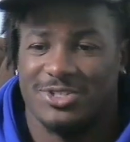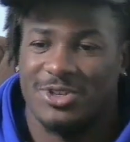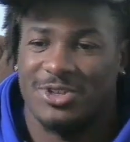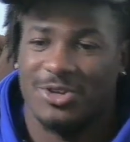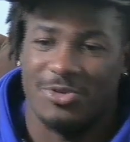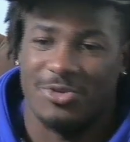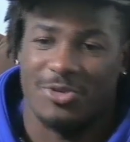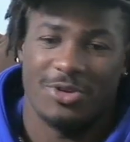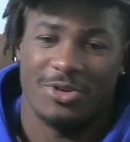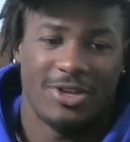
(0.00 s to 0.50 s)
gonna
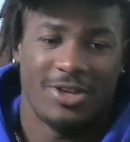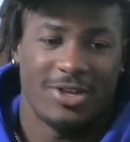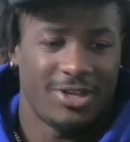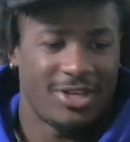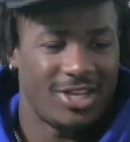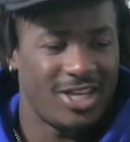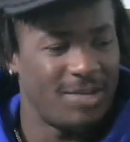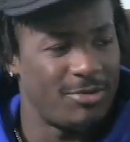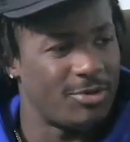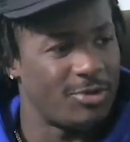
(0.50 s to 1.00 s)

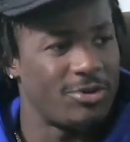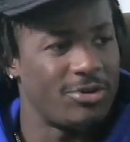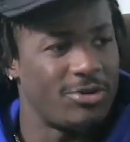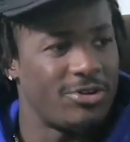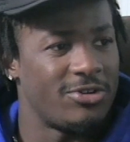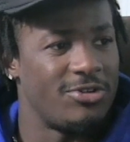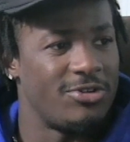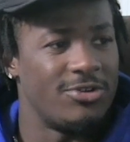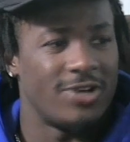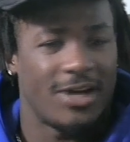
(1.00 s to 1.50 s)
keep it real. You
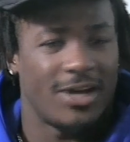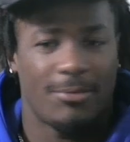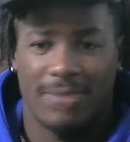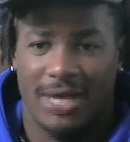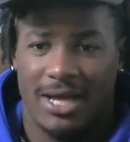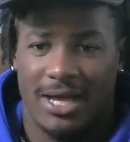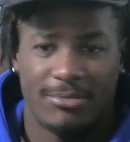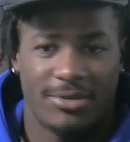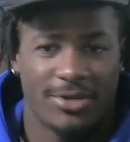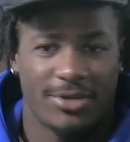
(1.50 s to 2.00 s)
know, I've I
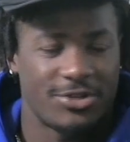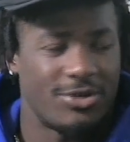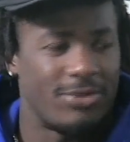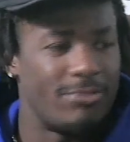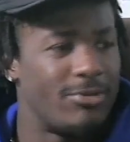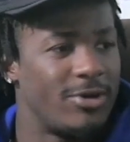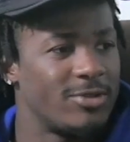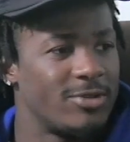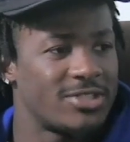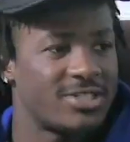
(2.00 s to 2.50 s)
been on
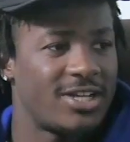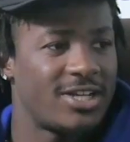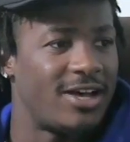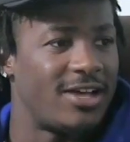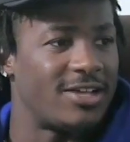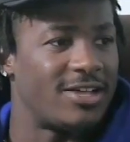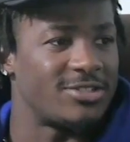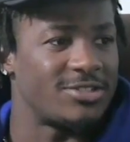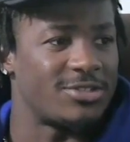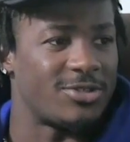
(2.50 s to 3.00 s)
both
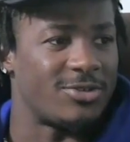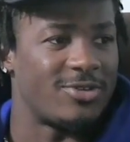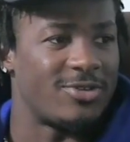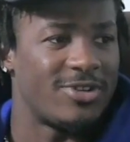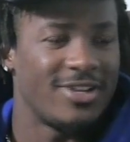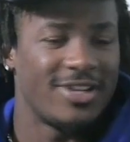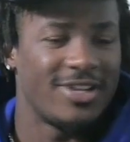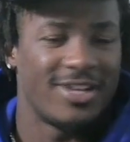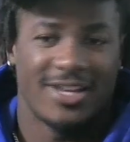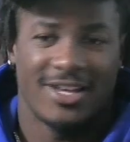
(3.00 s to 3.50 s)
sides, so
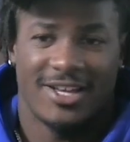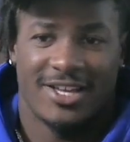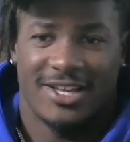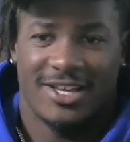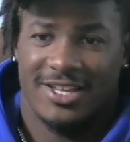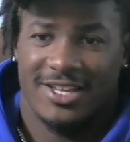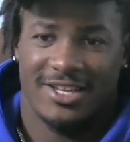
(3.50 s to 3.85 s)
mm-hmm.